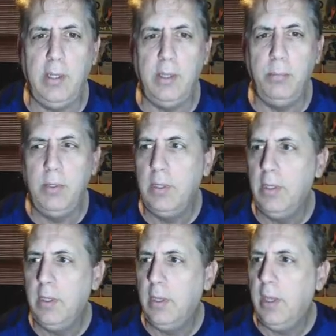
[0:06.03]
I'm
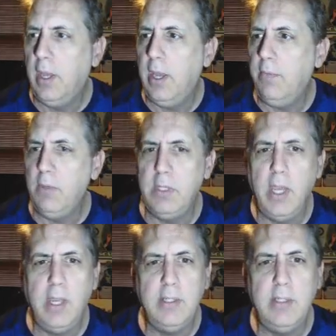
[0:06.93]

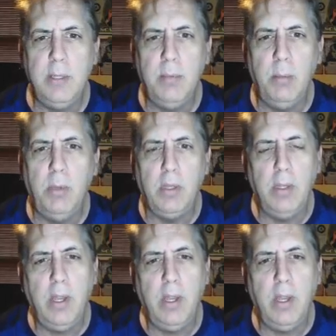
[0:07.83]
advertising my book.